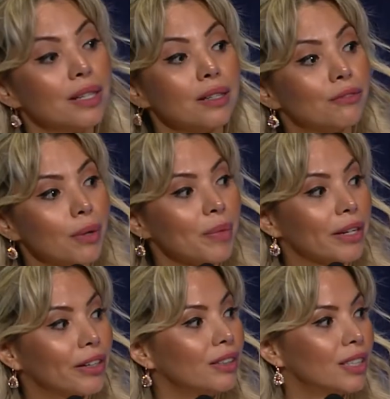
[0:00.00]
From
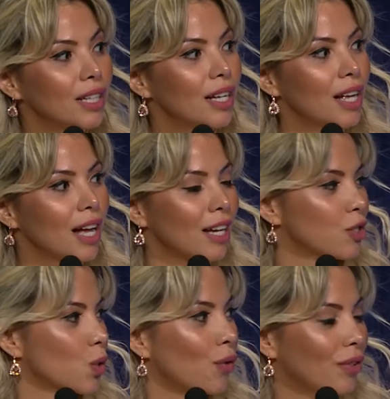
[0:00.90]
there, I
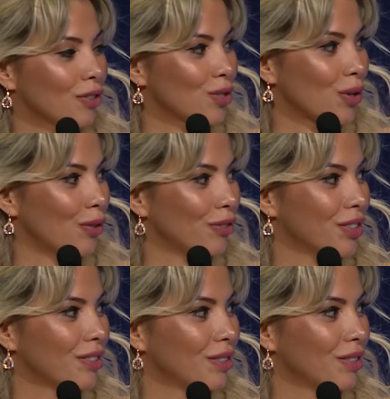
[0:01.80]
self-served